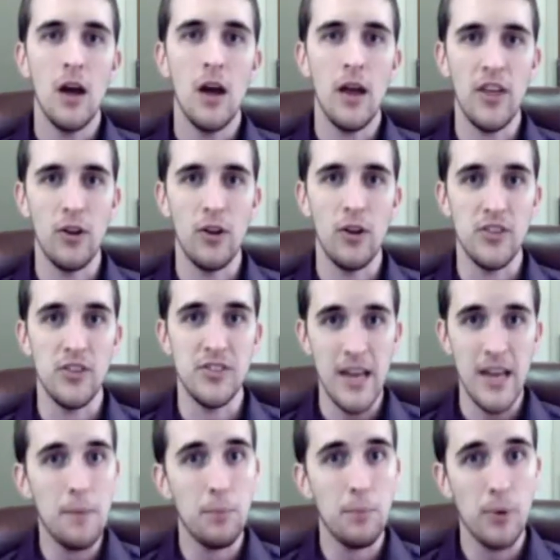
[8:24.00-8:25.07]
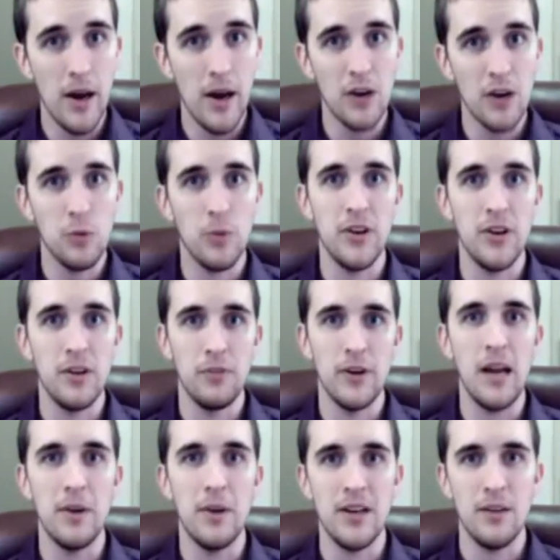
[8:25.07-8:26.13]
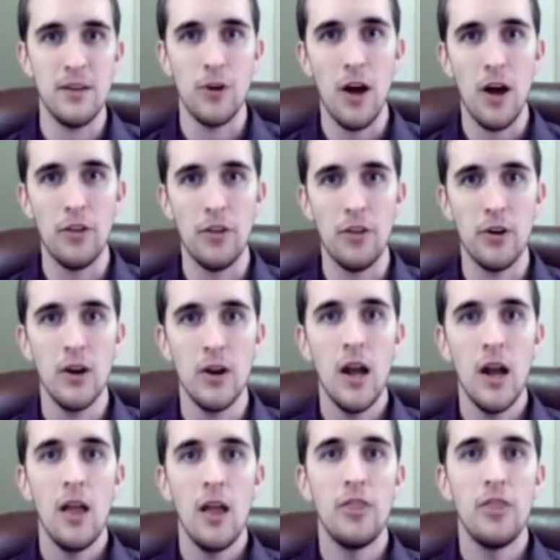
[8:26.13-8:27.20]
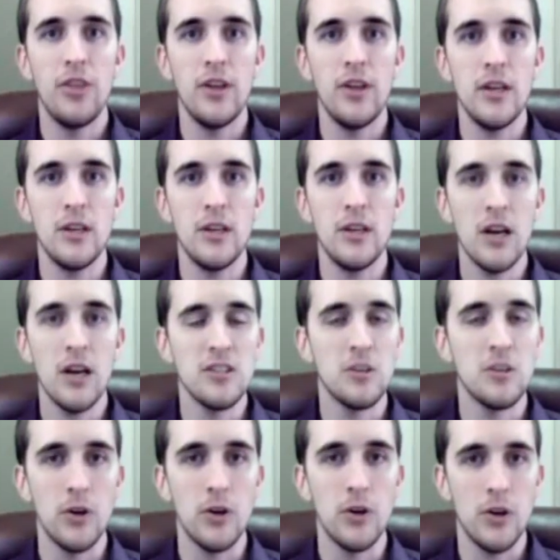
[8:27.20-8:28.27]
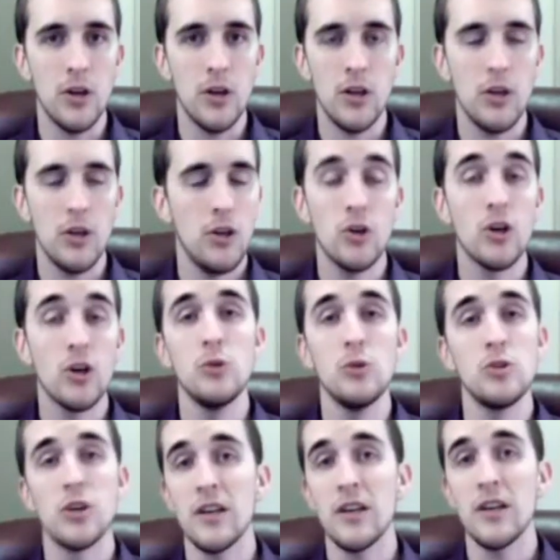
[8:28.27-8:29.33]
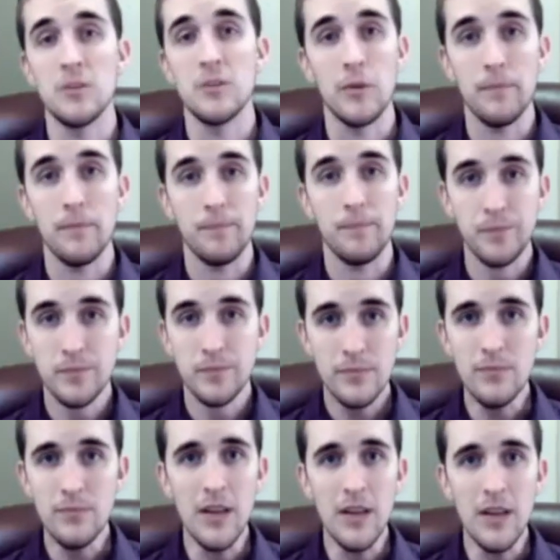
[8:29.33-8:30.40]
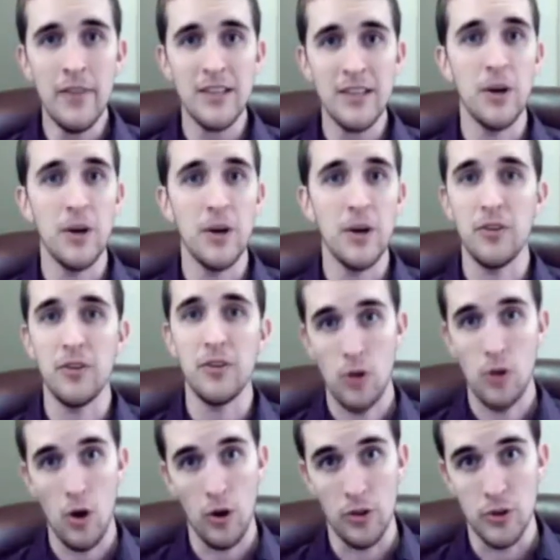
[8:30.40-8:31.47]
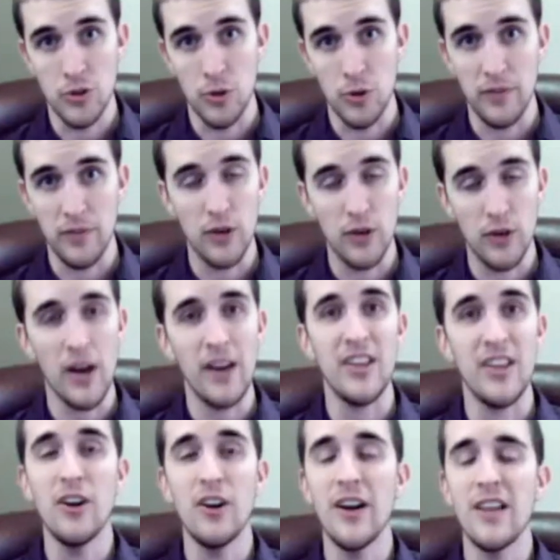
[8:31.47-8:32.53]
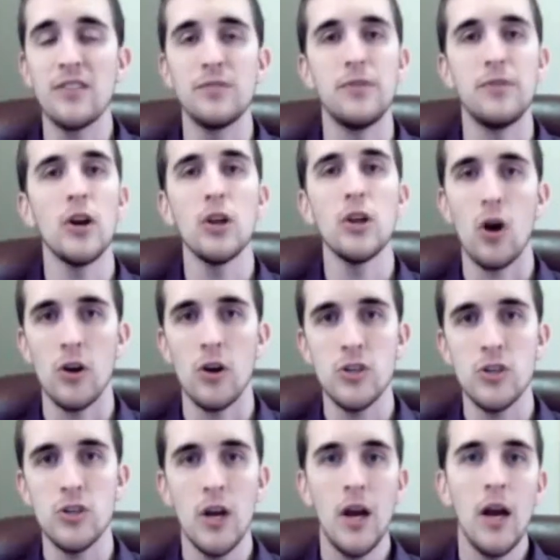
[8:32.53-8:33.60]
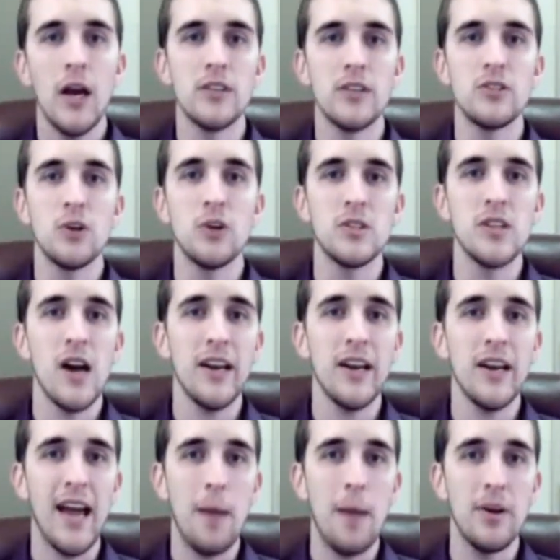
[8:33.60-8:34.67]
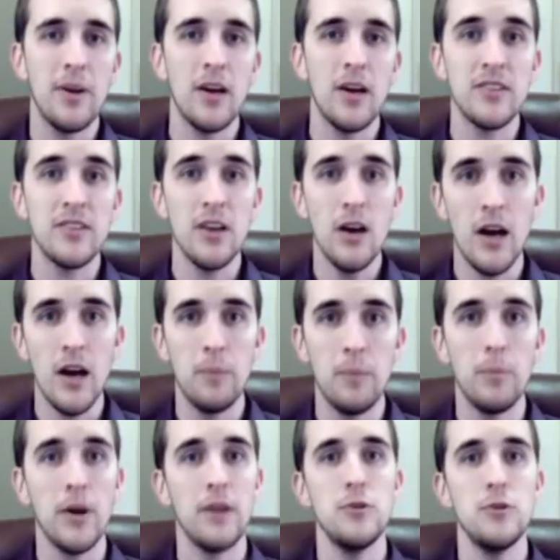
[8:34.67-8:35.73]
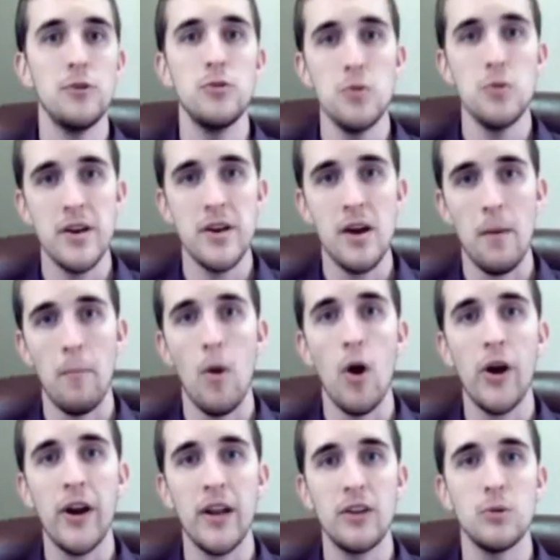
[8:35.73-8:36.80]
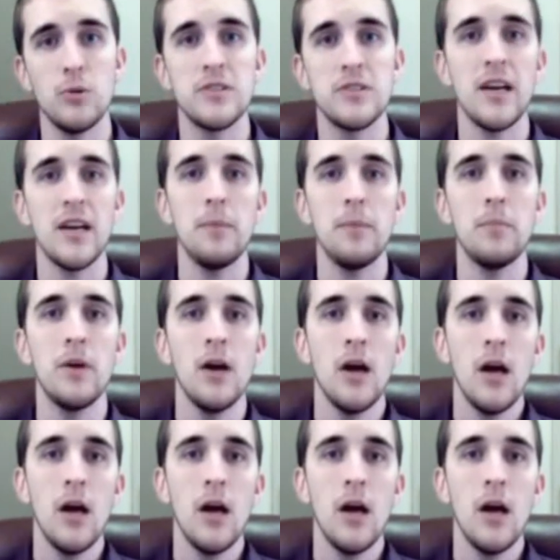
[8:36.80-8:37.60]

that are the same product with a different name and different author, the customer, you're going to lose your customer. And that's pretty much the long and the short of it. Granted, the internet's very large, and so it's not going to happen a ton, but if you do end up marketing to a same